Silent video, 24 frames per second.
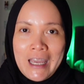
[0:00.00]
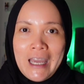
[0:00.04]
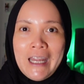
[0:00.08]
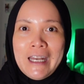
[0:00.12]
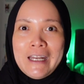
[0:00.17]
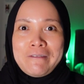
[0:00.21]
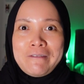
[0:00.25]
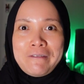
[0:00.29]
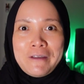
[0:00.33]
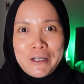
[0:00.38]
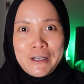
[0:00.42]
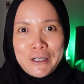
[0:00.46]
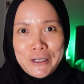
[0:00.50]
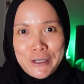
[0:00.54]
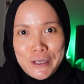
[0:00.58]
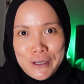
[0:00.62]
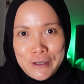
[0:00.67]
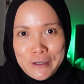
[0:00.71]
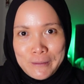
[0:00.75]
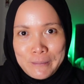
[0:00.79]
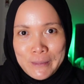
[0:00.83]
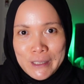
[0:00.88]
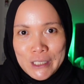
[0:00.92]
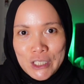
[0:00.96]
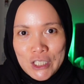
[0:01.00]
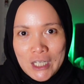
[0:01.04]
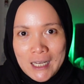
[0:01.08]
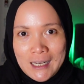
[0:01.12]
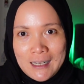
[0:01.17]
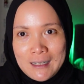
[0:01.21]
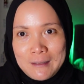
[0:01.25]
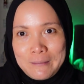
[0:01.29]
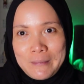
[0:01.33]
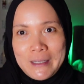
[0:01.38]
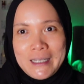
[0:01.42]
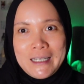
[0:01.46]
And if you're new in my
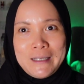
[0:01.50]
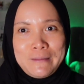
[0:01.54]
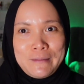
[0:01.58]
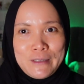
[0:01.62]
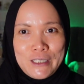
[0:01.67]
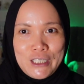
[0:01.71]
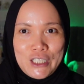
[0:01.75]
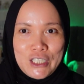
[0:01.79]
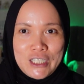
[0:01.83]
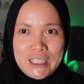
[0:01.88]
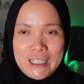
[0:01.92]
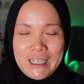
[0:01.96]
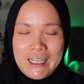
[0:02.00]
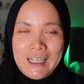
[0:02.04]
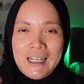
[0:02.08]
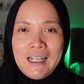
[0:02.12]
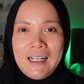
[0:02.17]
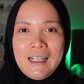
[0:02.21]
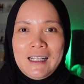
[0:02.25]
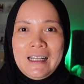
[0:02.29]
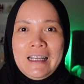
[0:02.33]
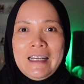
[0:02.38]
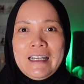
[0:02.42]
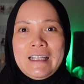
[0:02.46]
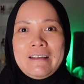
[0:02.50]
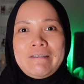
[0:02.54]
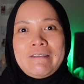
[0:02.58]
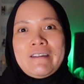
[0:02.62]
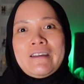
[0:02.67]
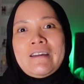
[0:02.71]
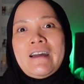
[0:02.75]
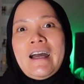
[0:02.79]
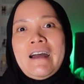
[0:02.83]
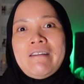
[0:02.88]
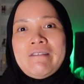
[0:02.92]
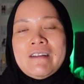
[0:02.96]
channel, my name is Shell, and if
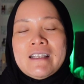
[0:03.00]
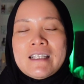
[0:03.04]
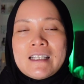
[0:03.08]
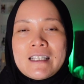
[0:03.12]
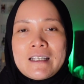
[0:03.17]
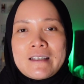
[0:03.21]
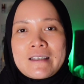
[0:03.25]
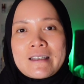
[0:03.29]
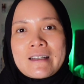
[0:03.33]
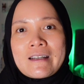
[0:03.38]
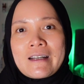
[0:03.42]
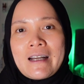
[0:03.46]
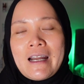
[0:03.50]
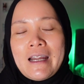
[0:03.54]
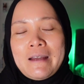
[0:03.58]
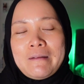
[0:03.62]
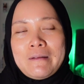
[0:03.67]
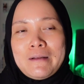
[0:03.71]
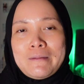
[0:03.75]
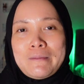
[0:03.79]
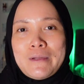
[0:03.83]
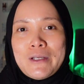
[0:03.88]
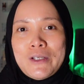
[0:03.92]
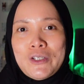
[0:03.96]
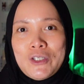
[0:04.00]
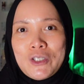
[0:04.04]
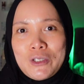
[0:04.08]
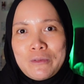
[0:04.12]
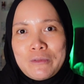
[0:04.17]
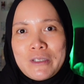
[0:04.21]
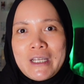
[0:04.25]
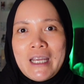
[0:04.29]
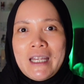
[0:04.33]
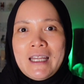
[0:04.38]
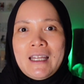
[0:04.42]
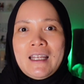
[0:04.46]
you haven't subscribed in my
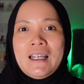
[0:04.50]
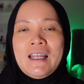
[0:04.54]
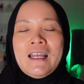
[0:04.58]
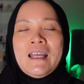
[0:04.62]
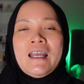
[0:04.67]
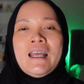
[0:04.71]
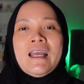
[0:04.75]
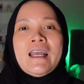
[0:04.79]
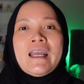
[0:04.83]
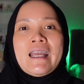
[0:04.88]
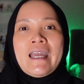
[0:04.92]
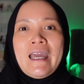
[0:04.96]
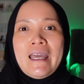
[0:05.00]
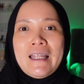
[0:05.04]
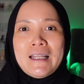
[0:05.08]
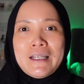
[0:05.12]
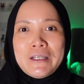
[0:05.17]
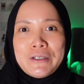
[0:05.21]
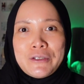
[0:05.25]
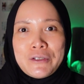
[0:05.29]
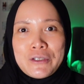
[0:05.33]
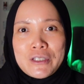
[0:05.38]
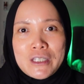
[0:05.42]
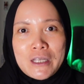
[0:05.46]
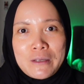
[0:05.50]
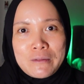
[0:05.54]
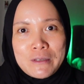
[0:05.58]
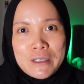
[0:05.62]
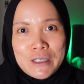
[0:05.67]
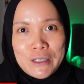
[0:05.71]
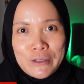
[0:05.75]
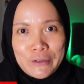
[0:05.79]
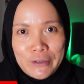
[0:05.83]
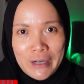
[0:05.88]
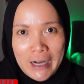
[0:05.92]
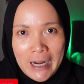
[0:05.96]
YouTube channel, kindly do
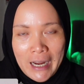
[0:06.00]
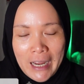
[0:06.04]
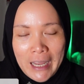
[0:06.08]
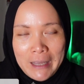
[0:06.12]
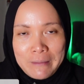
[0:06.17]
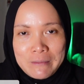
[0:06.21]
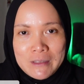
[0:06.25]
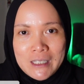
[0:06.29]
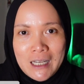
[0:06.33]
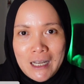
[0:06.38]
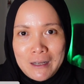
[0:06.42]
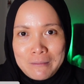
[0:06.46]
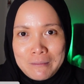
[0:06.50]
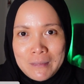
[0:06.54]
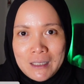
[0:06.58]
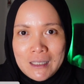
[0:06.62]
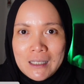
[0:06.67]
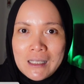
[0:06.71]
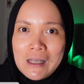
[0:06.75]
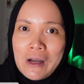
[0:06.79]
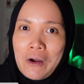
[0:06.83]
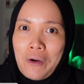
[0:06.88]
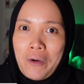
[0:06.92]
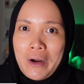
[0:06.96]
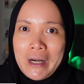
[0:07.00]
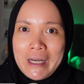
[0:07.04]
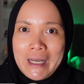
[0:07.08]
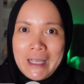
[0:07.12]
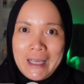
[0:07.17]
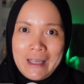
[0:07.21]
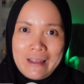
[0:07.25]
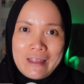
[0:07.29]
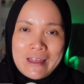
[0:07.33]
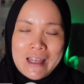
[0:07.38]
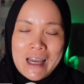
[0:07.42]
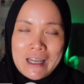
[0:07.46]
subscribe down below
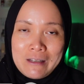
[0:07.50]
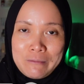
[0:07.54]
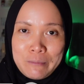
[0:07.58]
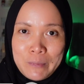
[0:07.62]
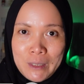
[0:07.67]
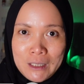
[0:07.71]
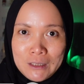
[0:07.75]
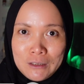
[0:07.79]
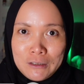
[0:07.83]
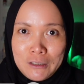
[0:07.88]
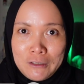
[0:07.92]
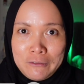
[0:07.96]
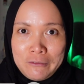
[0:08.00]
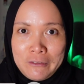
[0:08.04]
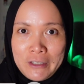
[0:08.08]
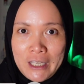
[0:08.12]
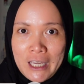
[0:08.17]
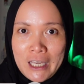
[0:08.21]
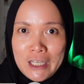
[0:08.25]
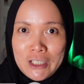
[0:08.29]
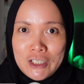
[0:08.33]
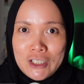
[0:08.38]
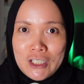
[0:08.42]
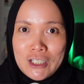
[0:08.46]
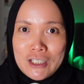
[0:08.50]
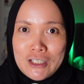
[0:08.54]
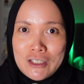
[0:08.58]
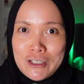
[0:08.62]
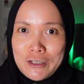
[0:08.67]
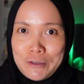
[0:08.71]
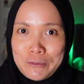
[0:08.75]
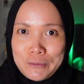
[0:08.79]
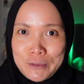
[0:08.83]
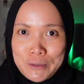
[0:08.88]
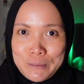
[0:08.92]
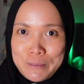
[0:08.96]
and hit that bell notification
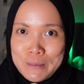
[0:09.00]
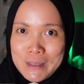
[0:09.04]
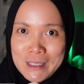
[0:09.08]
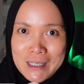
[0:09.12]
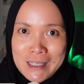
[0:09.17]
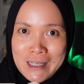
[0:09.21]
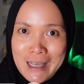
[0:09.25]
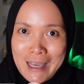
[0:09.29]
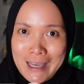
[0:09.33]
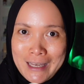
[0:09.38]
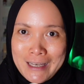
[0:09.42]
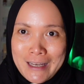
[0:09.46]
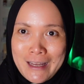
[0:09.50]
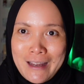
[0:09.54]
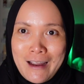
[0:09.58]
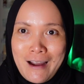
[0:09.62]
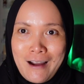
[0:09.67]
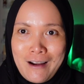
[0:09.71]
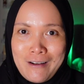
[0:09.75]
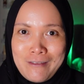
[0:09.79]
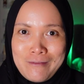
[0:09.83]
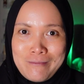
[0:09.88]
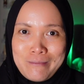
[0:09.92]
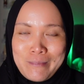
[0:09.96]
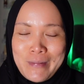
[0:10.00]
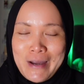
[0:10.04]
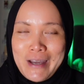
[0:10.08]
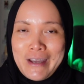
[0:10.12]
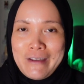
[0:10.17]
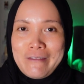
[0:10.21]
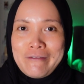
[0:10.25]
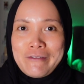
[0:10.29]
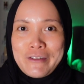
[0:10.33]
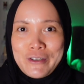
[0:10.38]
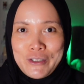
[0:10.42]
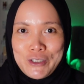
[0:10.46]
so you won't miss any of
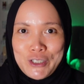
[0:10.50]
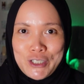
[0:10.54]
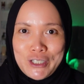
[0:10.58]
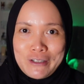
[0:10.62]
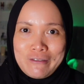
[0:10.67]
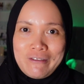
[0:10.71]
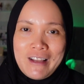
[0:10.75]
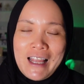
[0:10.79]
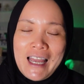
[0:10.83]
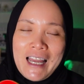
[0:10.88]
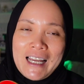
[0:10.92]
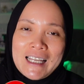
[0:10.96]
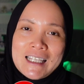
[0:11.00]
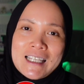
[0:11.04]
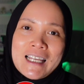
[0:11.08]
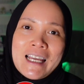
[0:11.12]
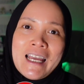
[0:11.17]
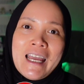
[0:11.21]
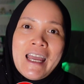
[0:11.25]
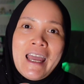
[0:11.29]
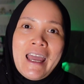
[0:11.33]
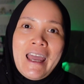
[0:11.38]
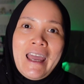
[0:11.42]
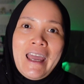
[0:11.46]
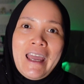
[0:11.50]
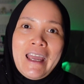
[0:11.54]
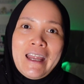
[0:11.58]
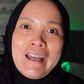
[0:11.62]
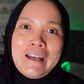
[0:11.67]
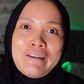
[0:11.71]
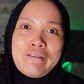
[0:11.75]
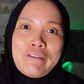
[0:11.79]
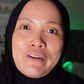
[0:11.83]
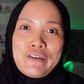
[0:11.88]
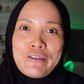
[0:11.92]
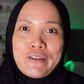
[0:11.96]
my future vlogs.
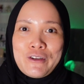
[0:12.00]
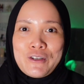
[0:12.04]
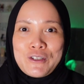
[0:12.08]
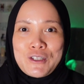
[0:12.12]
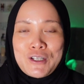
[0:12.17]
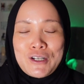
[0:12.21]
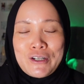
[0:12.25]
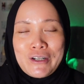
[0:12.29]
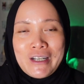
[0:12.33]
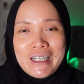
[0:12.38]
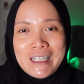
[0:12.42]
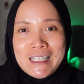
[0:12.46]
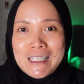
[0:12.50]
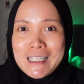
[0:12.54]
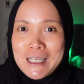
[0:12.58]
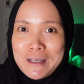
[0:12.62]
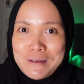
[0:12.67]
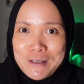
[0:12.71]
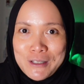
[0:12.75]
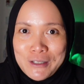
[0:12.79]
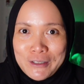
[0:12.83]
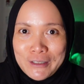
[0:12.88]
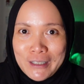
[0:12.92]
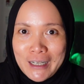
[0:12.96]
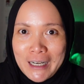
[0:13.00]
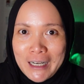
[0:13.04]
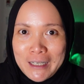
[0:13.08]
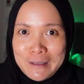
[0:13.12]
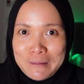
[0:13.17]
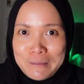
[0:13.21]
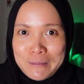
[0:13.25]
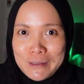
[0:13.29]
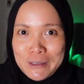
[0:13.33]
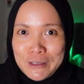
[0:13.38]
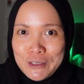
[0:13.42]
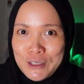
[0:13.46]
And for those already
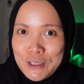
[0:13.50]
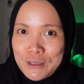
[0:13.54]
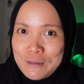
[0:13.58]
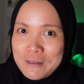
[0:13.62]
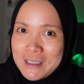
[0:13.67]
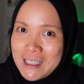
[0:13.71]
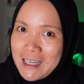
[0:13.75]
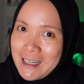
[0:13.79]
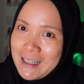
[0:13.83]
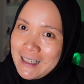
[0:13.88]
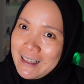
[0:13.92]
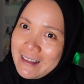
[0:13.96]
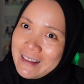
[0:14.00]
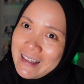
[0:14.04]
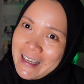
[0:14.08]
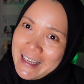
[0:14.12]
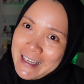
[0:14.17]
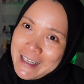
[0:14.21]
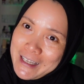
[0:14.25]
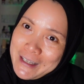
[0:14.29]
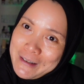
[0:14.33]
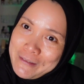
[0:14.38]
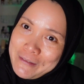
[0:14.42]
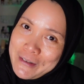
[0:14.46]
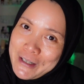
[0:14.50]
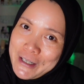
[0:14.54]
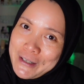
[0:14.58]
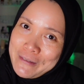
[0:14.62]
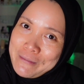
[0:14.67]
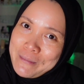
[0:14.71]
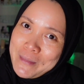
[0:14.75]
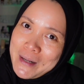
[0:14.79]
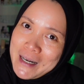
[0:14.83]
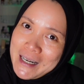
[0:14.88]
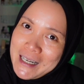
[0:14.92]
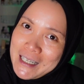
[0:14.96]
subscribed in my YouTube channel, thank you very
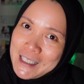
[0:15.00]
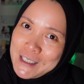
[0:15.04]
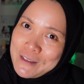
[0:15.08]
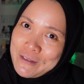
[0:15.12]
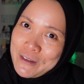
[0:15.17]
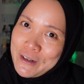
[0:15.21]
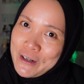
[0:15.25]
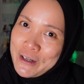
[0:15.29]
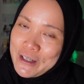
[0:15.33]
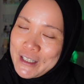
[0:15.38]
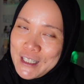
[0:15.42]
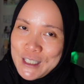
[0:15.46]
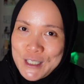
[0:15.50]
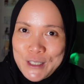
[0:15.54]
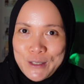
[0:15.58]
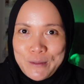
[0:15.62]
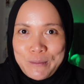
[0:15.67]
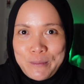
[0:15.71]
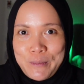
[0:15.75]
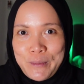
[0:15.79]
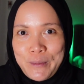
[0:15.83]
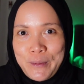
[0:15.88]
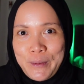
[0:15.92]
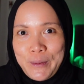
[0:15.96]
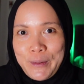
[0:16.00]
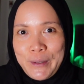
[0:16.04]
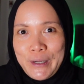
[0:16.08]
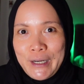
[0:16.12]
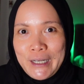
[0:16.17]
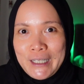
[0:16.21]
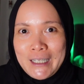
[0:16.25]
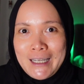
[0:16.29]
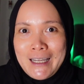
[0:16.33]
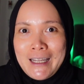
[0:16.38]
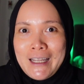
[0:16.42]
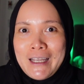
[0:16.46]
much for the
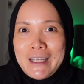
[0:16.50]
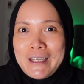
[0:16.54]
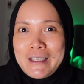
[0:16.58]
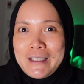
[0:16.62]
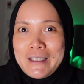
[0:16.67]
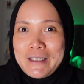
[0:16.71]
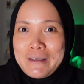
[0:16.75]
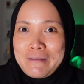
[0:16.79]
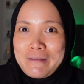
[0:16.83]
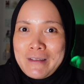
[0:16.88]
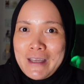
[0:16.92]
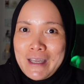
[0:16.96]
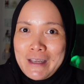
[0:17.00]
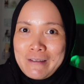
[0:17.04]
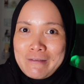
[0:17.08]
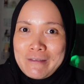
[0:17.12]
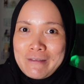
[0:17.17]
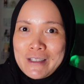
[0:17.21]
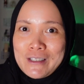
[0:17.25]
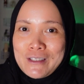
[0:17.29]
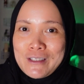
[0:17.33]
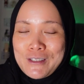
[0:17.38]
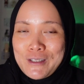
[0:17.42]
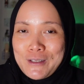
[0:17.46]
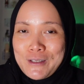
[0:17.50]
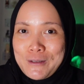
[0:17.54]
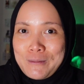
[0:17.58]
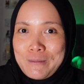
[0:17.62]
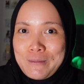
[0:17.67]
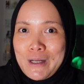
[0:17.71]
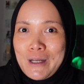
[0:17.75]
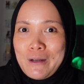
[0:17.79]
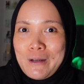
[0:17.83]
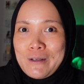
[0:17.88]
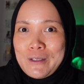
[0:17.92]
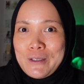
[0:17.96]
support you've given to
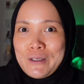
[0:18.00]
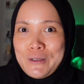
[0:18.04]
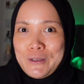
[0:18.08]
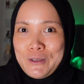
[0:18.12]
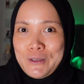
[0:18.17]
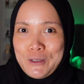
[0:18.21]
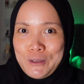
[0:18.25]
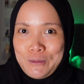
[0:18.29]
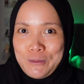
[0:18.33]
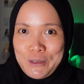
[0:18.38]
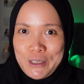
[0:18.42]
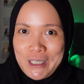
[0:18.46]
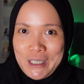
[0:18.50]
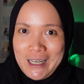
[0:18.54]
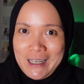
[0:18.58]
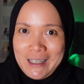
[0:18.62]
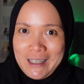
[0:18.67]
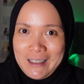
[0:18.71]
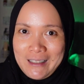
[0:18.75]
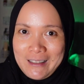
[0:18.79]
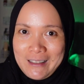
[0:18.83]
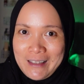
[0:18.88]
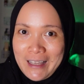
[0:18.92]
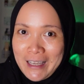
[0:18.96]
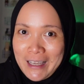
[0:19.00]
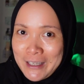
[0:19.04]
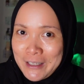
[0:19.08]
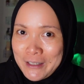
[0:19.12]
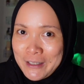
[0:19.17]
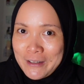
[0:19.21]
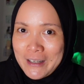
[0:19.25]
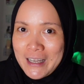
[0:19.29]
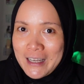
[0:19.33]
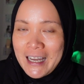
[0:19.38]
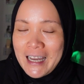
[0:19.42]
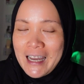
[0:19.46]
my YouTube channel. Thank
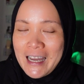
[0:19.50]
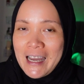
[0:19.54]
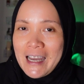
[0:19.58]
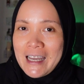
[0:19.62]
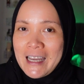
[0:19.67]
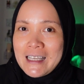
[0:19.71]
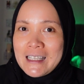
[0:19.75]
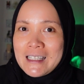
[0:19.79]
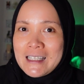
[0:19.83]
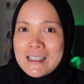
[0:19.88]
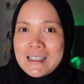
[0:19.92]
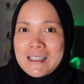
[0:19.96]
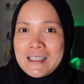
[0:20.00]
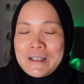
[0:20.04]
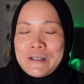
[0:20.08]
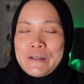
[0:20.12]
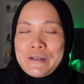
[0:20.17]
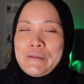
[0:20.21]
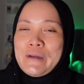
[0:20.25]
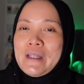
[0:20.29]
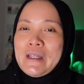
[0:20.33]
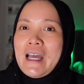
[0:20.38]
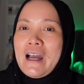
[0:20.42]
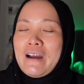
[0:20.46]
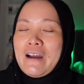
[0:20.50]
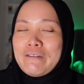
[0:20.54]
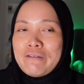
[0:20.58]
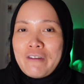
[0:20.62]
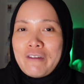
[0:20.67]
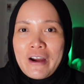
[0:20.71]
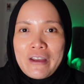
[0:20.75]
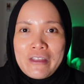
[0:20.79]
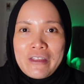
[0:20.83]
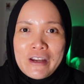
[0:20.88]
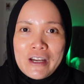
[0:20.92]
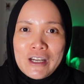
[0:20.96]
you guys. So without
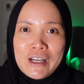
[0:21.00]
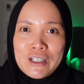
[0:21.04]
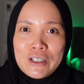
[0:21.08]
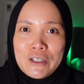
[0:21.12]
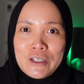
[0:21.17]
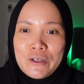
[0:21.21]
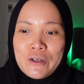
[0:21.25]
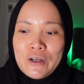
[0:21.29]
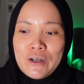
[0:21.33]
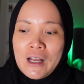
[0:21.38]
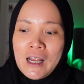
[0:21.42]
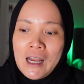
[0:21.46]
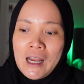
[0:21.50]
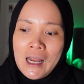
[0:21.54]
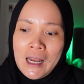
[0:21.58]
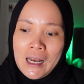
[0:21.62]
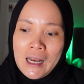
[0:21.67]
further ado,